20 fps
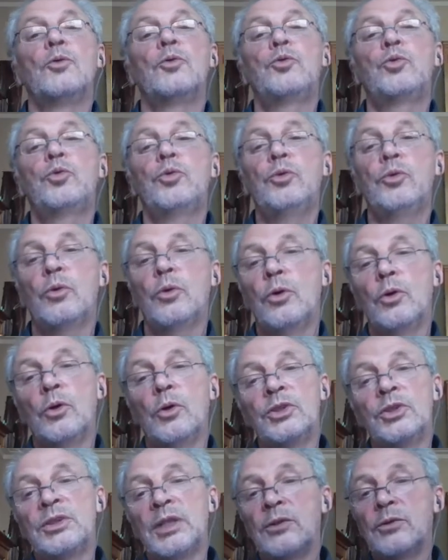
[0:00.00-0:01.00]
to
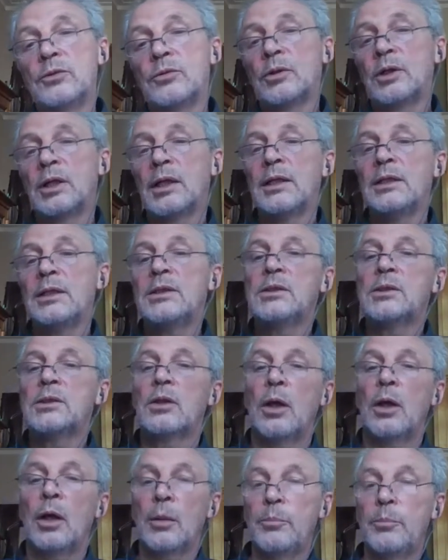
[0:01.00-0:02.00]
a centralized
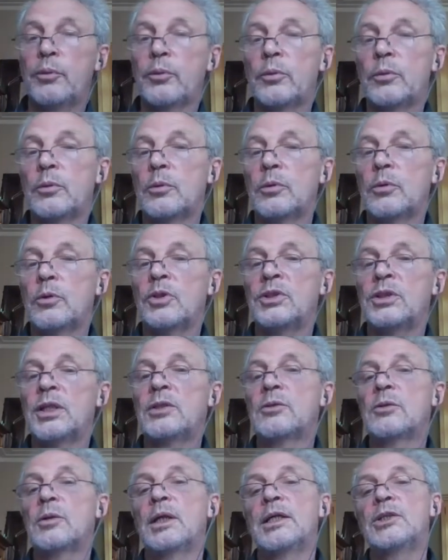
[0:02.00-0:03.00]
hub, a
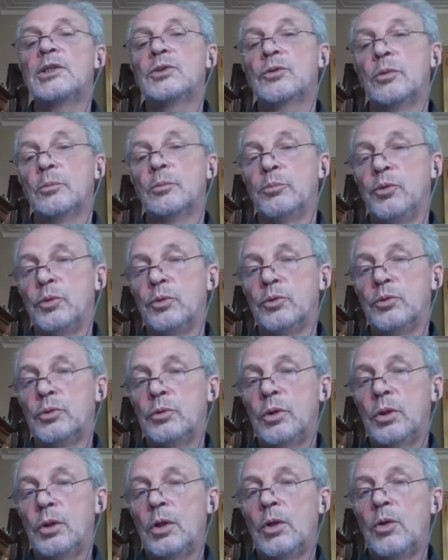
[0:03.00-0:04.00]
centralized
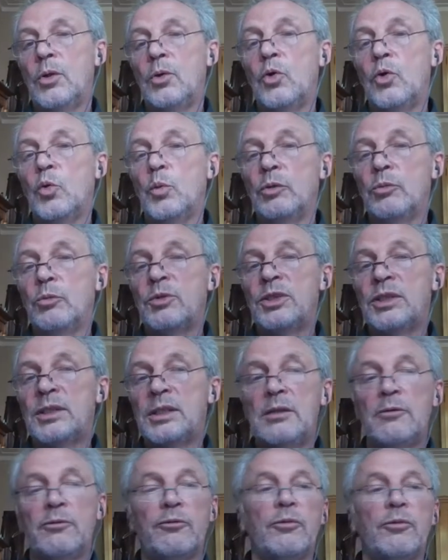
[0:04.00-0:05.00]
computer, who will
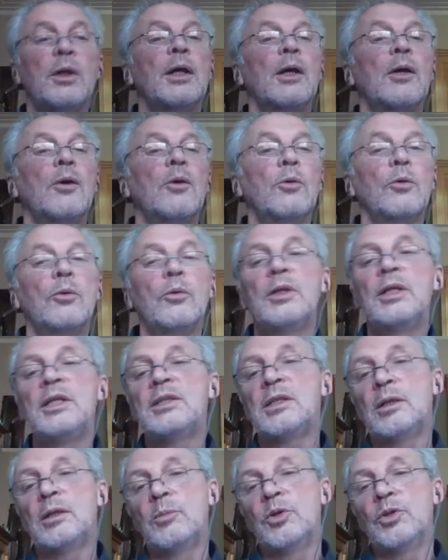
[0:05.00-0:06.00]
receive all
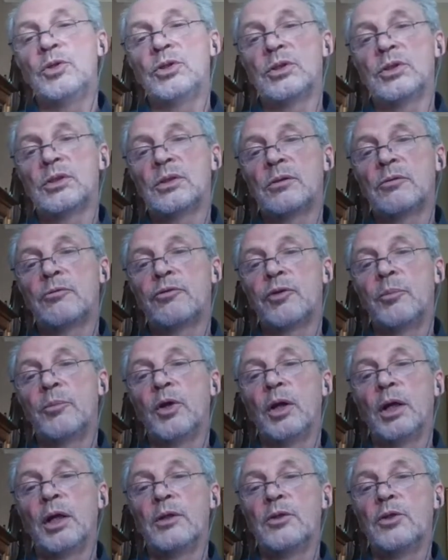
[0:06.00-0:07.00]
these images from
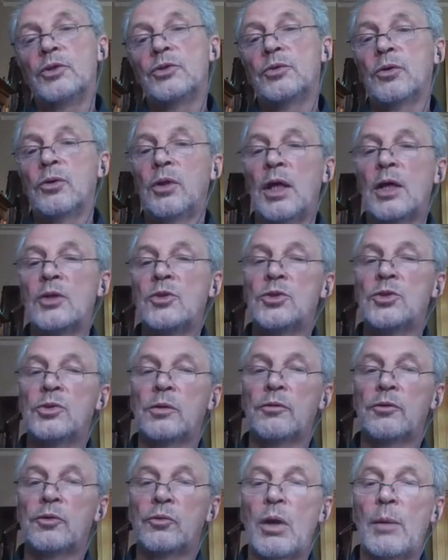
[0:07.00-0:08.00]
the hundreds of thousands
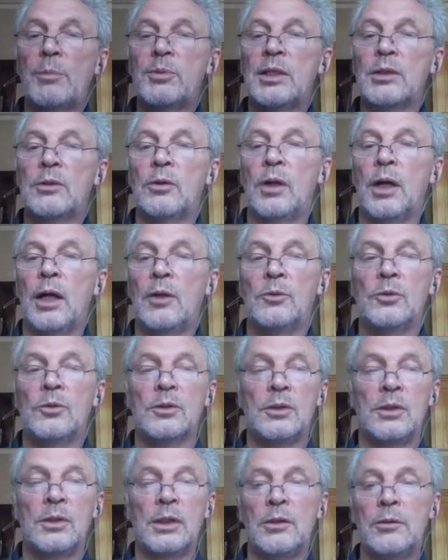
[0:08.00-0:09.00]
of traps that are out
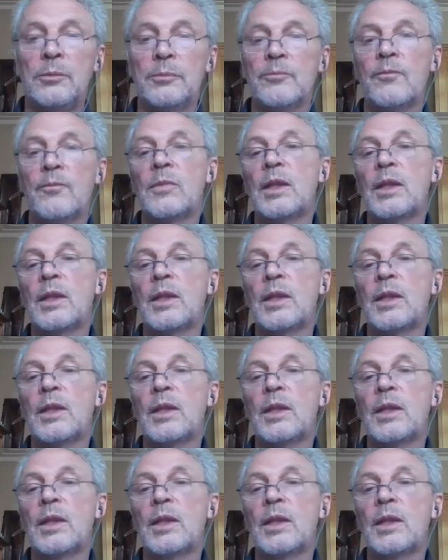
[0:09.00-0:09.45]
there.